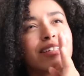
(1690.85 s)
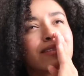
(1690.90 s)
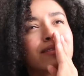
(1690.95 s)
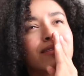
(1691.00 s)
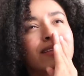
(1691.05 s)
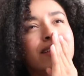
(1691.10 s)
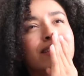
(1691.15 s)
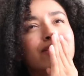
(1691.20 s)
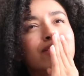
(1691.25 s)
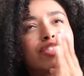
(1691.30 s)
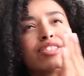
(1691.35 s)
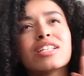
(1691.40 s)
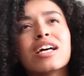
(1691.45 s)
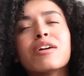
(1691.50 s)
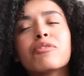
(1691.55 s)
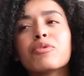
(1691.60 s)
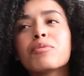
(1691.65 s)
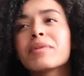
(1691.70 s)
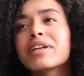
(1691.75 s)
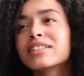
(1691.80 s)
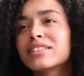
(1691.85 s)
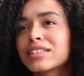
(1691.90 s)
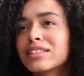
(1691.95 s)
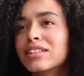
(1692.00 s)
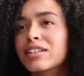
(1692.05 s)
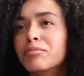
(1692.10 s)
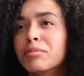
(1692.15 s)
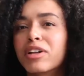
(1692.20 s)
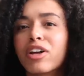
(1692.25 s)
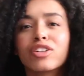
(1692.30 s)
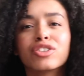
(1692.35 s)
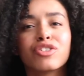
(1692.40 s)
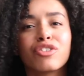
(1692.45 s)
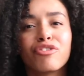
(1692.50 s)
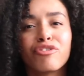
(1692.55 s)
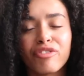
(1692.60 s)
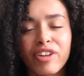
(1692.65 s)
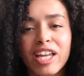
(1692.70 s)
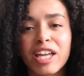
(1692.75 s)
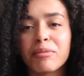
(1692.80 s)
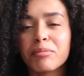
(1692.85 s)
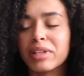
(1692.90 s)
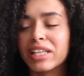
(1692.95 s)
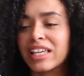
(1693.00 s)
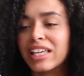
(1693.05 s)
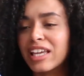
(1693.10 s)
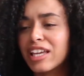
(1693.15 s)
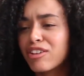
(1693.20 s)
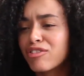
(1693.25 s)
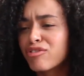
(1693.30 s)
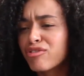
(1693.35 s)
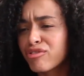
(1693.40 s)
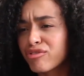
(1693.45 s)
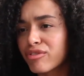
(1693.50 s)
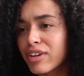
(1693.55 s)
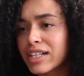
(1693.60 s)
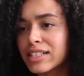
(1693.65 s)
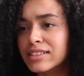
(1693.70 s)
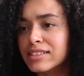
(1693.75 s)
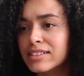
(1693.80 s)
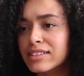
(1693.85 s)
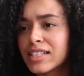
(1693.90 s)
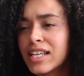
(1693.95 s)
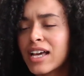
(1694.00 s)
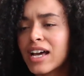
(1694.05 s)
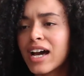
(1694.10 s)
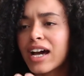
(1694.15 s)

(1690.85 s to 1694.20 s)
romantic love, but also family and friends.